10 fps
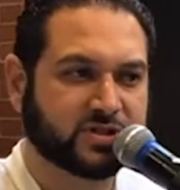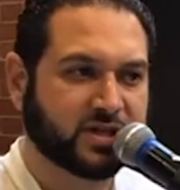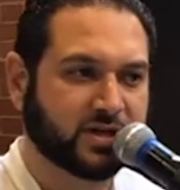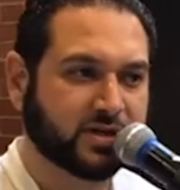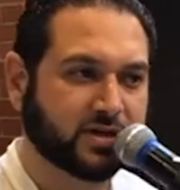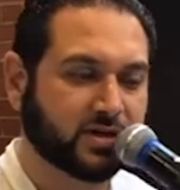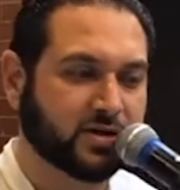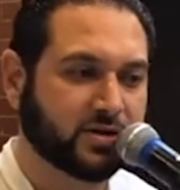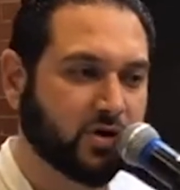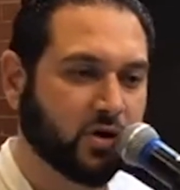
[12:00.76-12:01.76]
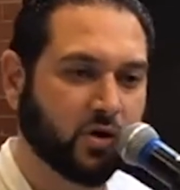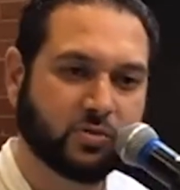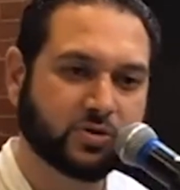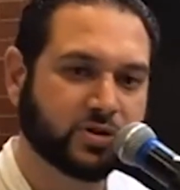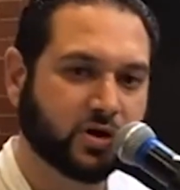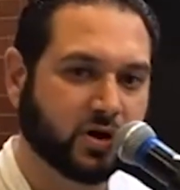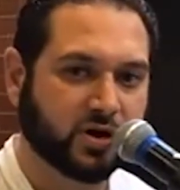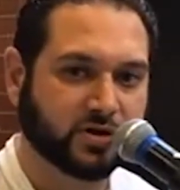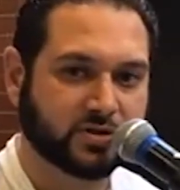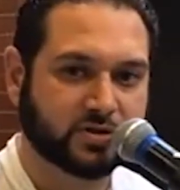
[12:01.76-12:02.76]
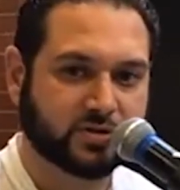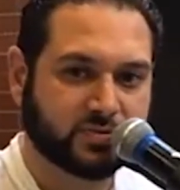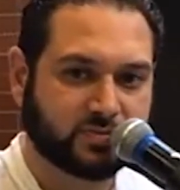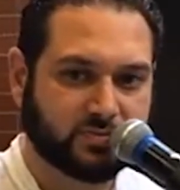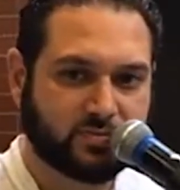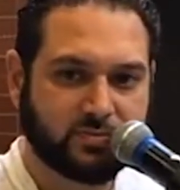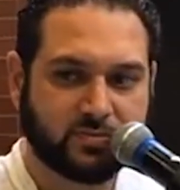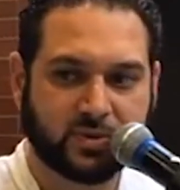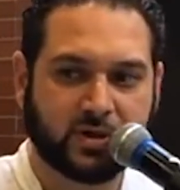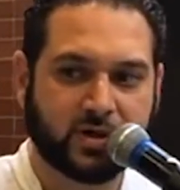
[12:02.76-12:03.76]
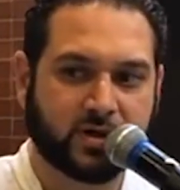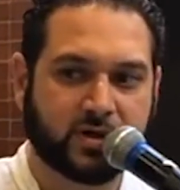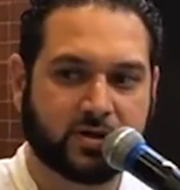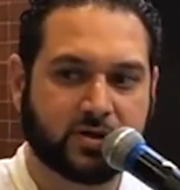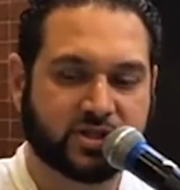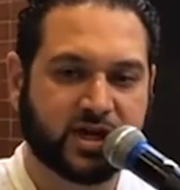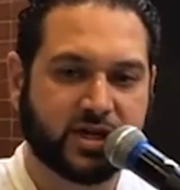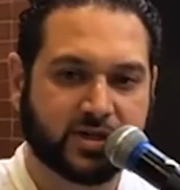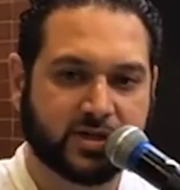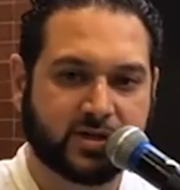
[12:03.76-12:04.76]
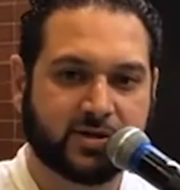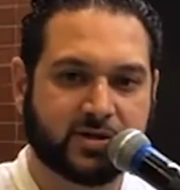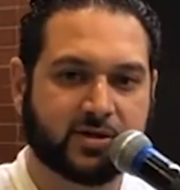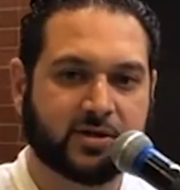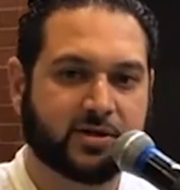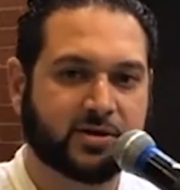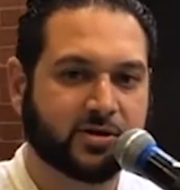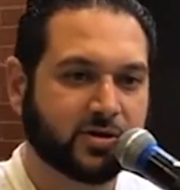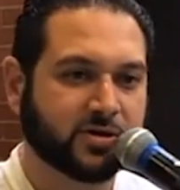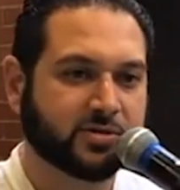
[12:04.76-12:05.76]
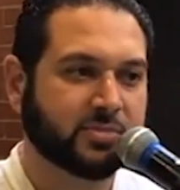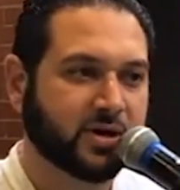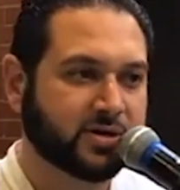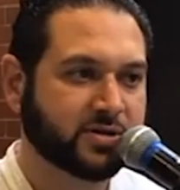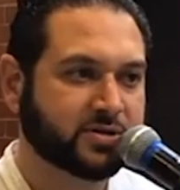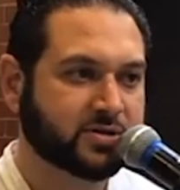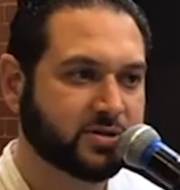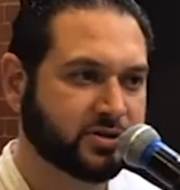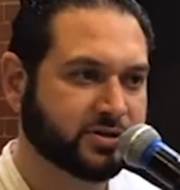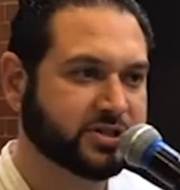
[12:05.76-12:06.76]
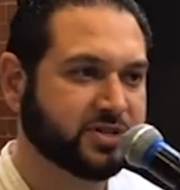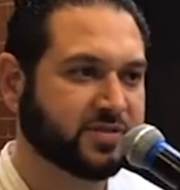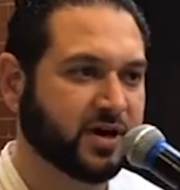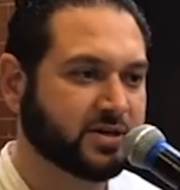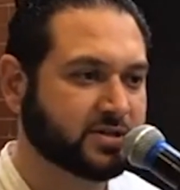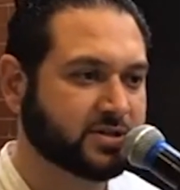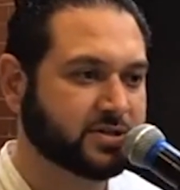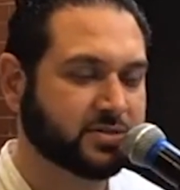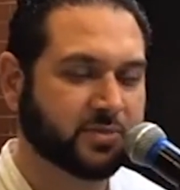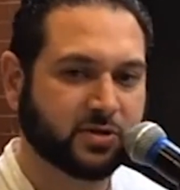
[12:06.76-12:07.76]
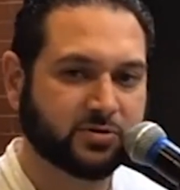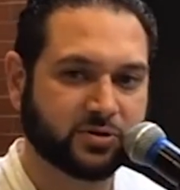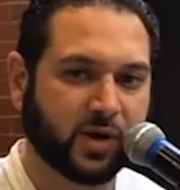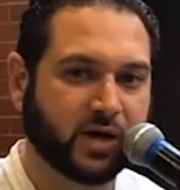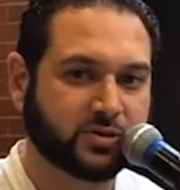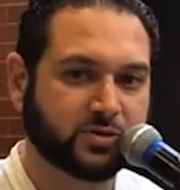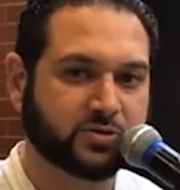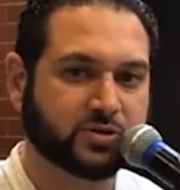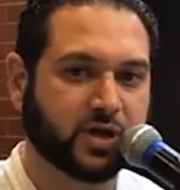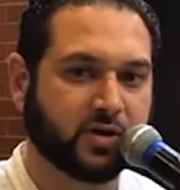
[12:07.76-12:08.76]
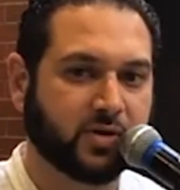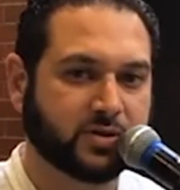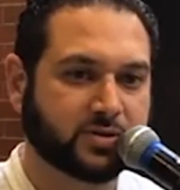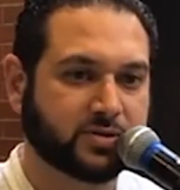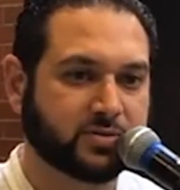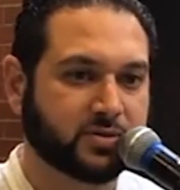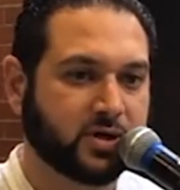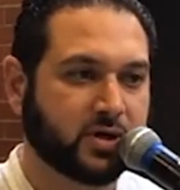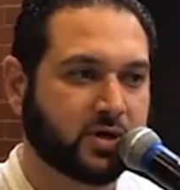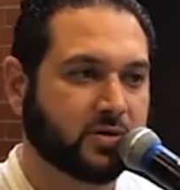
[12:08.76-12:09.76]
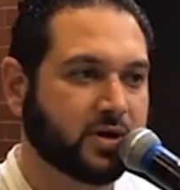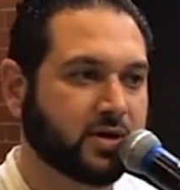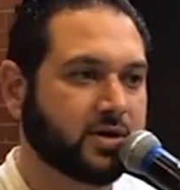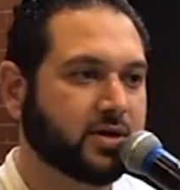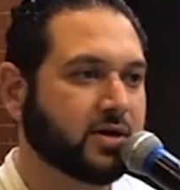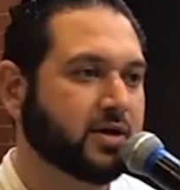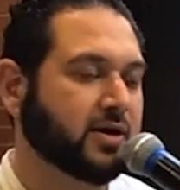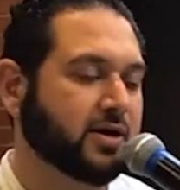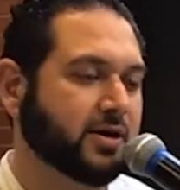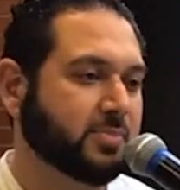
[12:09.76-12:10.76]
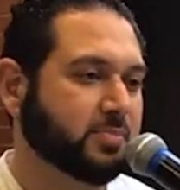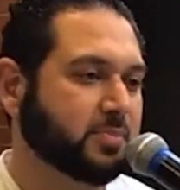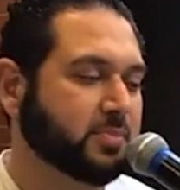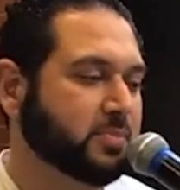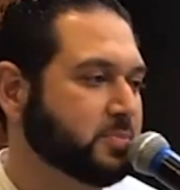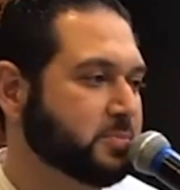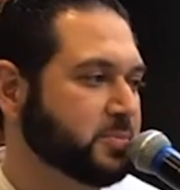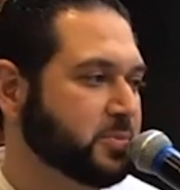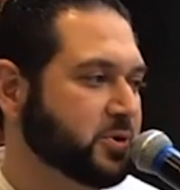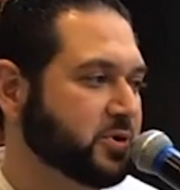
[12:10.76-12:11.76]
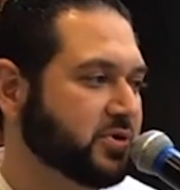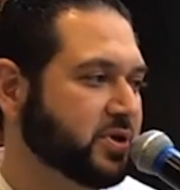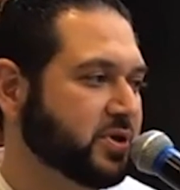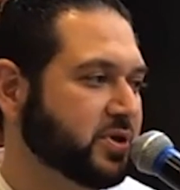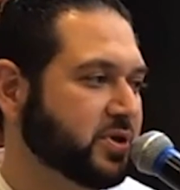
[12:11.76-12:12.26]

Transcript: 10, they're always the hardest. You're shaking, you're a little embarrassed, you're self-conscious about who's around you, who's not around you, right? You're thinking,